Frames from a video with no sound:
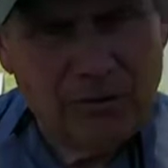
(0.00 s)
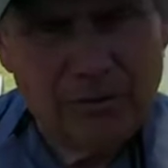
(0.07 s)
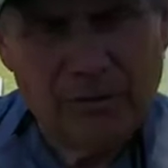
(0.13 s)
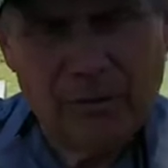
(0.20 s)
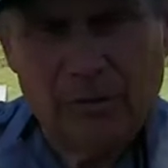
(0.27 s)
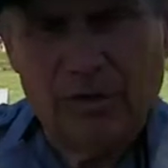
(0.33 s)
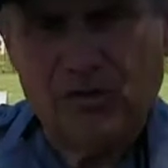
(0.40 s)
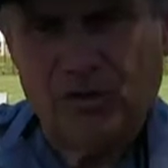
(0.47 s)
the
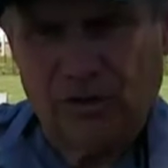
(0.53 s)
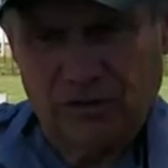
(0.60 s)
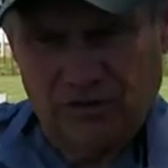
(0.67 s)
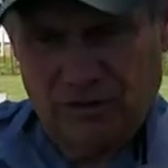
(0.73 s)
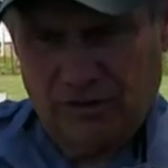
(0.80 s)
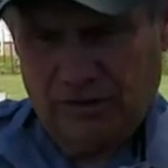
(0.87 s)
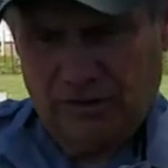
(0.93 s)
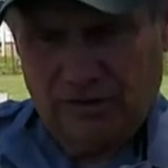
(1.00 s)
original. It's
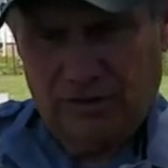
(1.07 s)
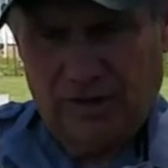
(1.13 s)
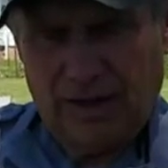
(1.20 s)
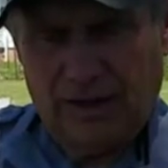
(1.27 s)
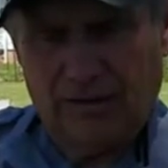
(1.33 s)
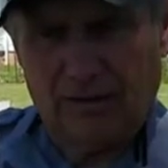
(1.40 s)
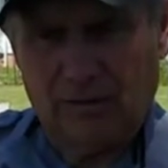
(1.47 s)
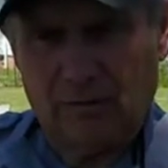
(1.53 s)
in the
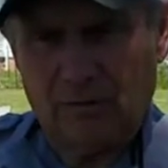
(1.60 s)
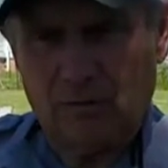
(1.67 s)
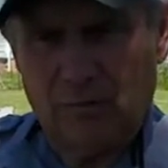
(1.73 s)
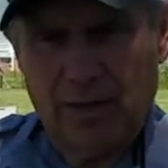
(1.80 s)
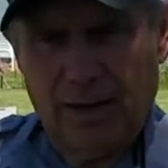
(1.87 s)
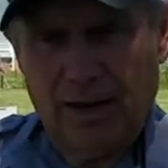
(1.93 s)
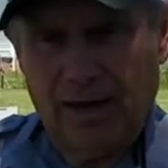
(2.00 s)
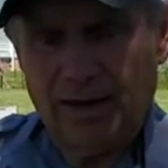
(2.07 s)
exact same
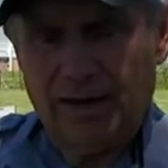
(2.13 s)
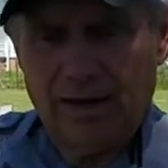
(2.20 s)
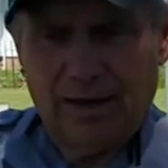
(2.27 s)
spot.